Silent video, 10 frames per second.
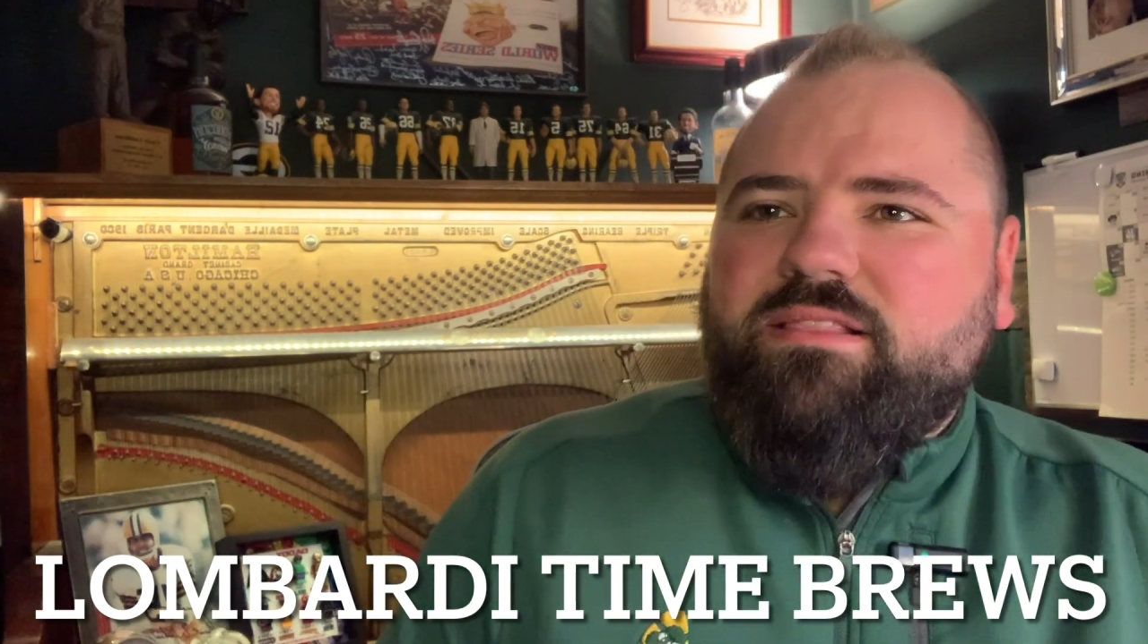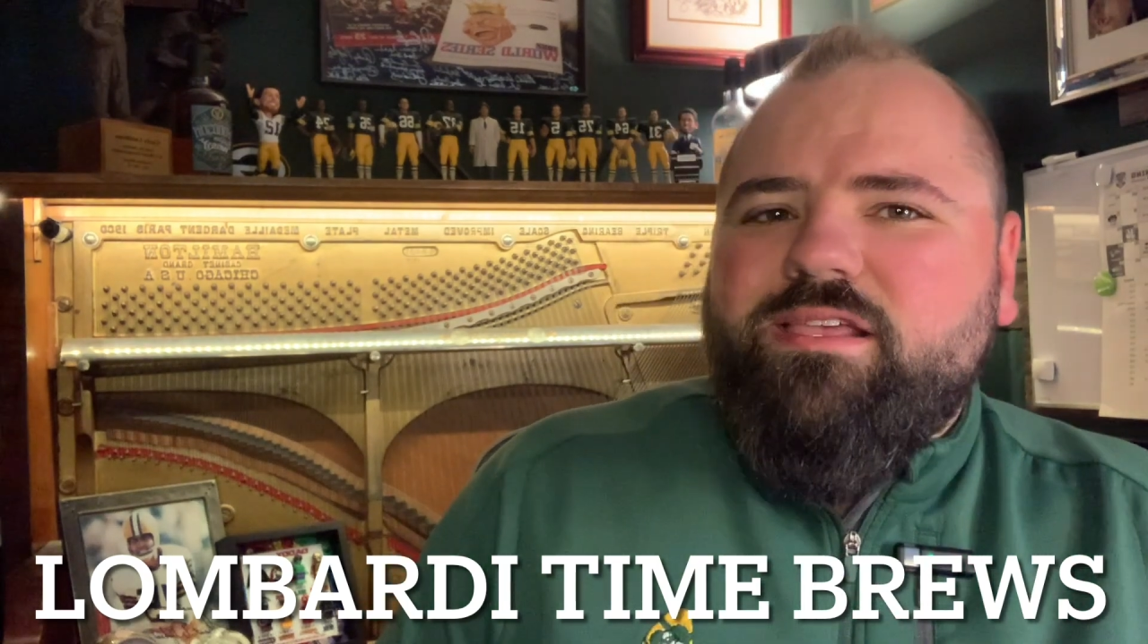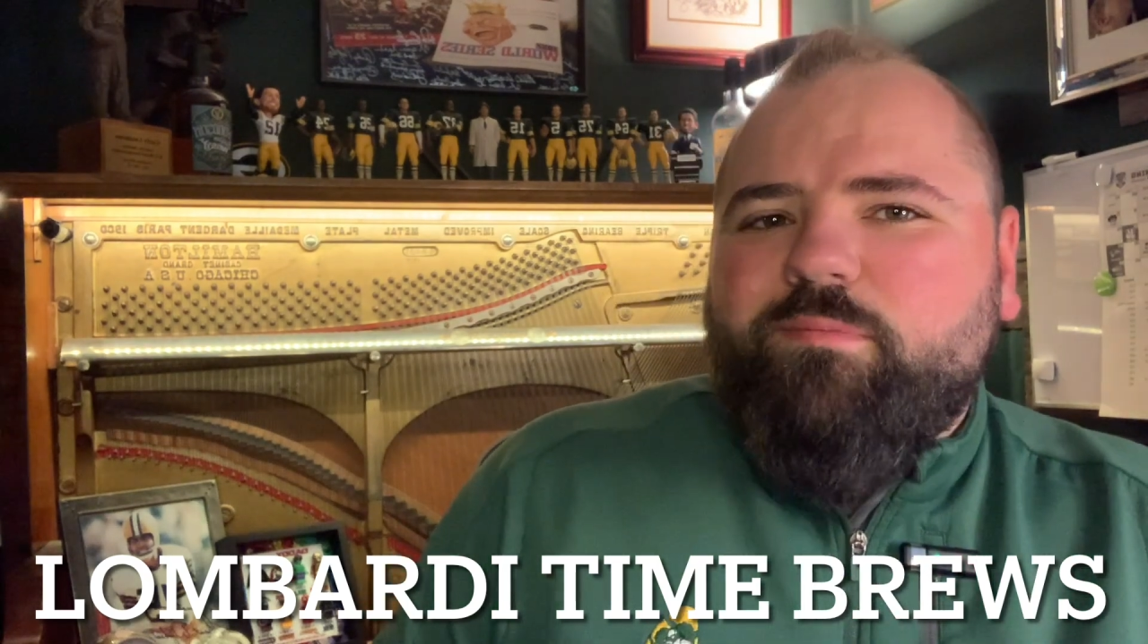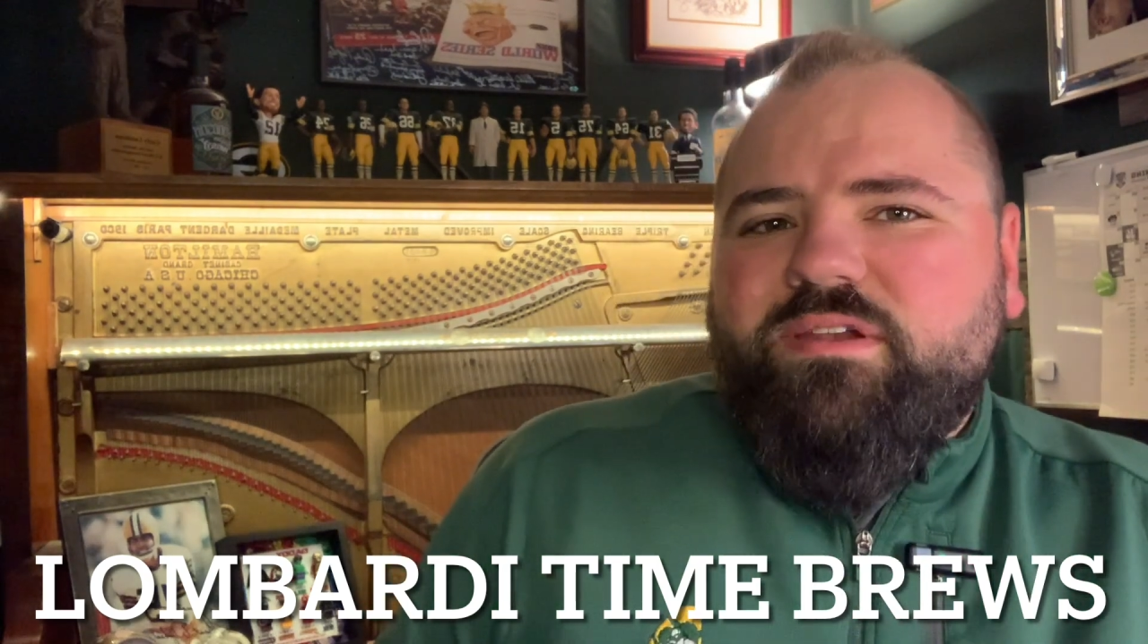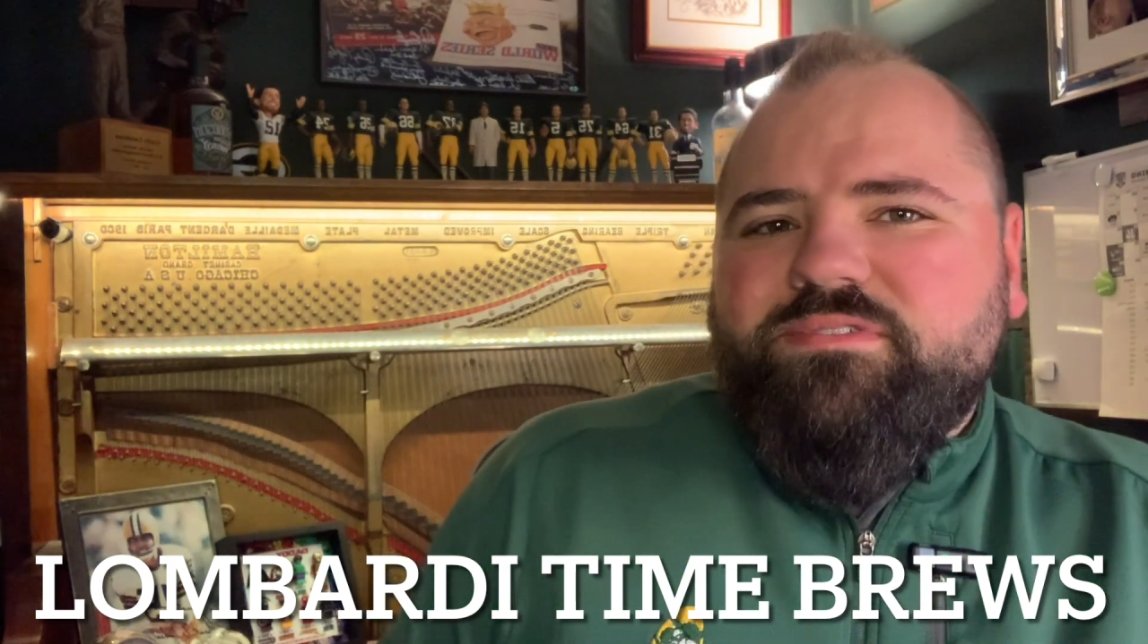
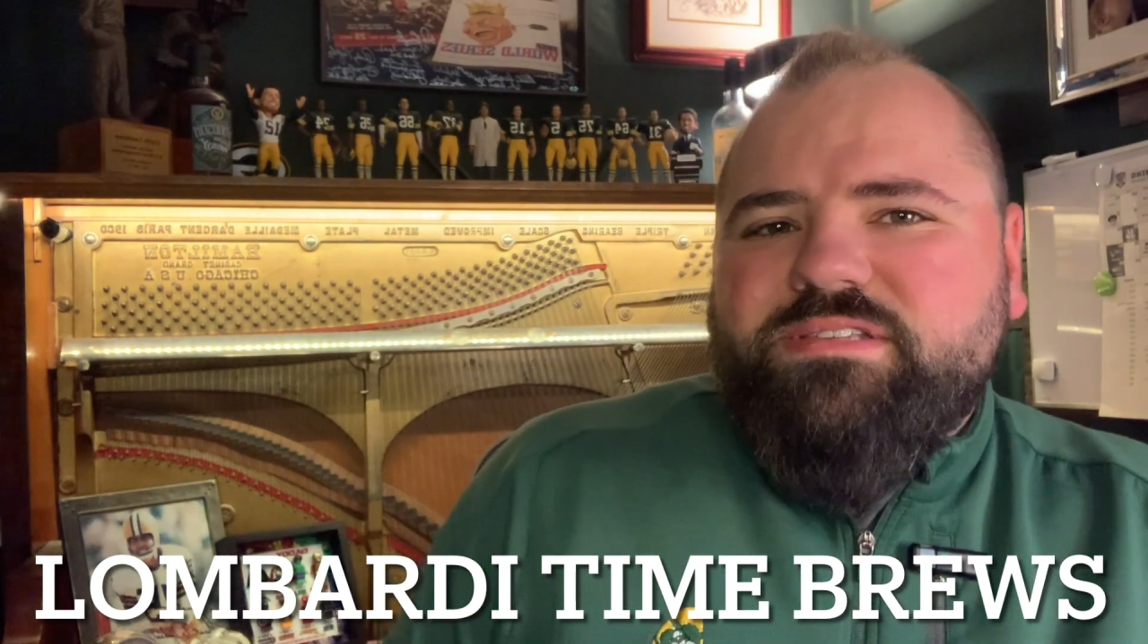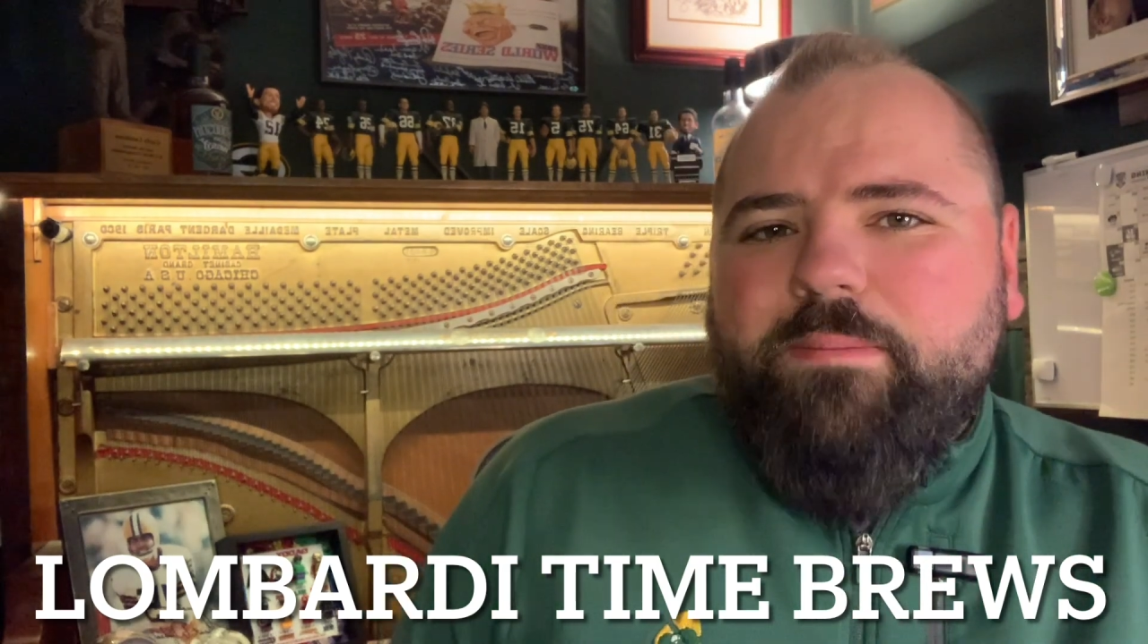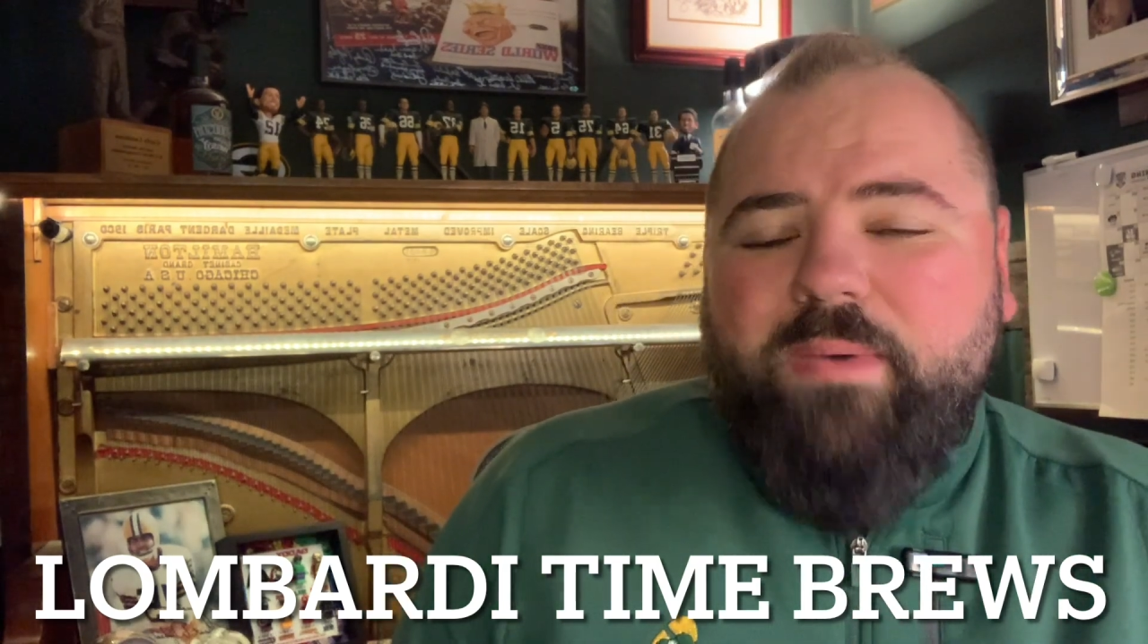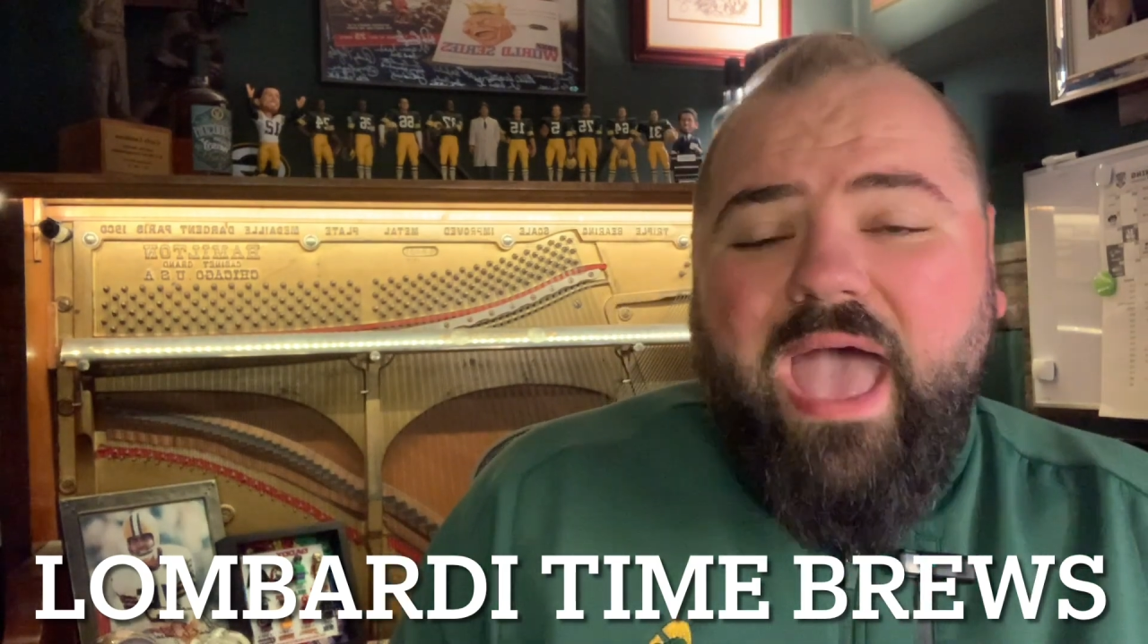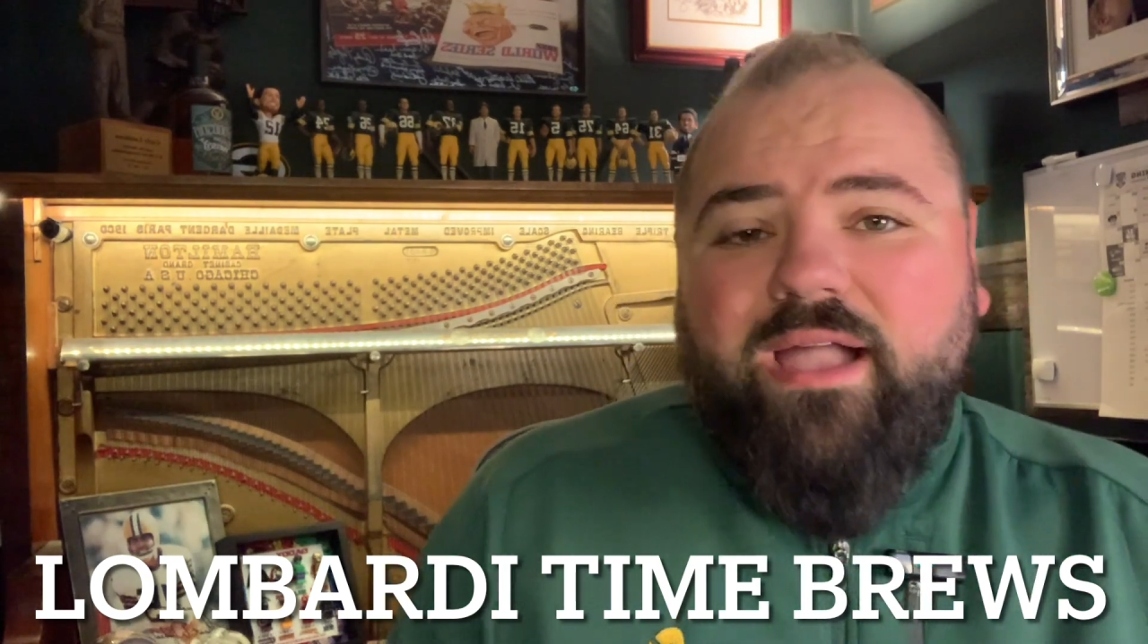little bit of a
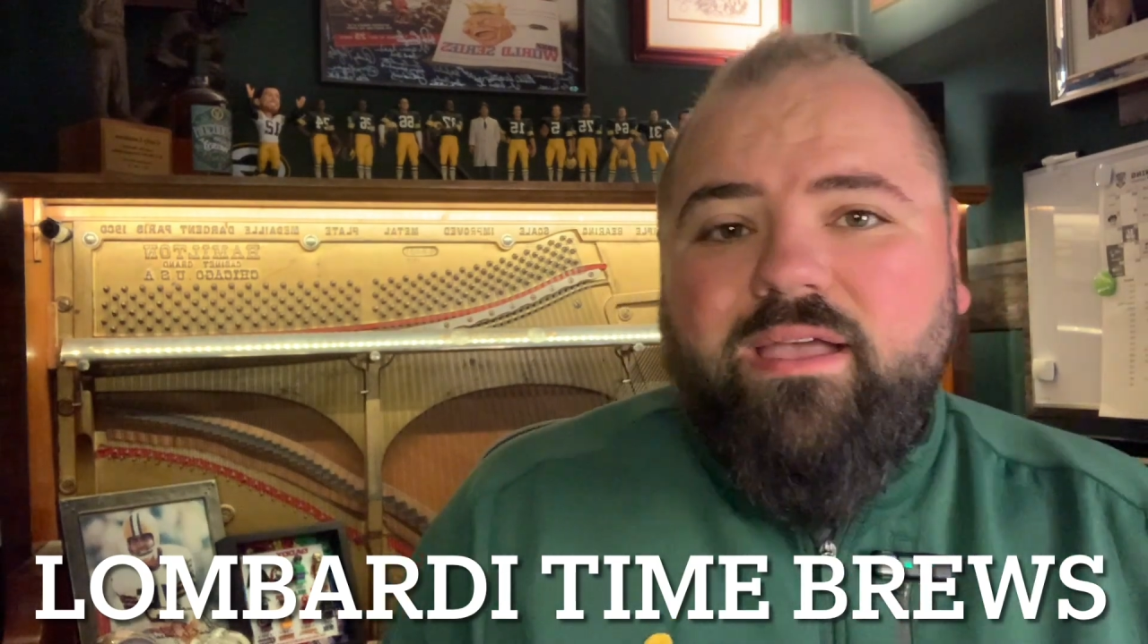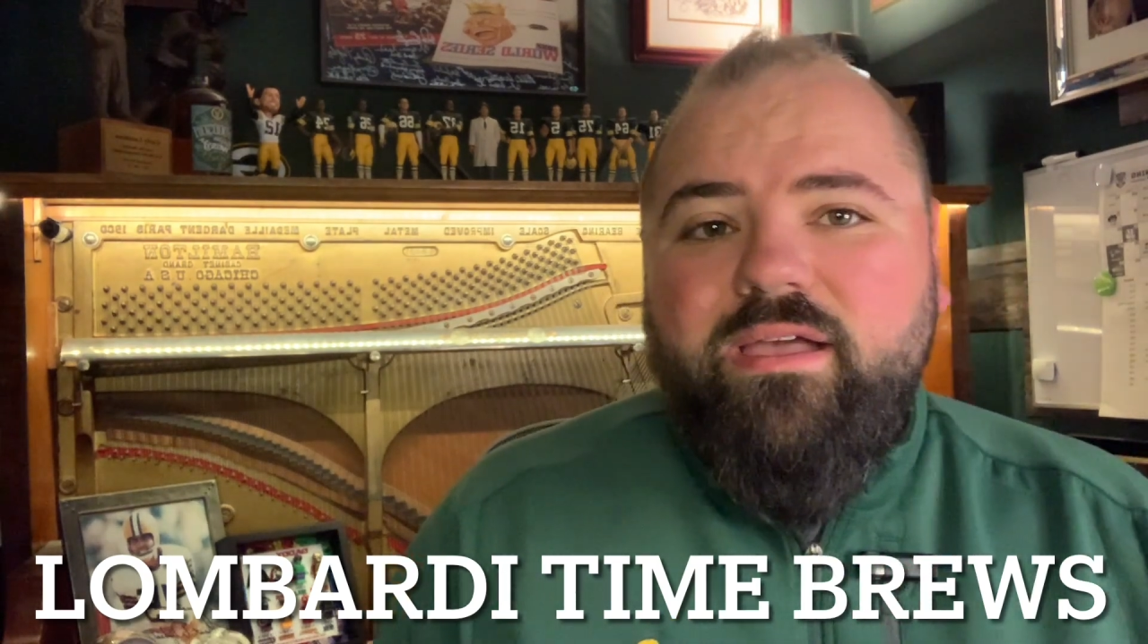step back,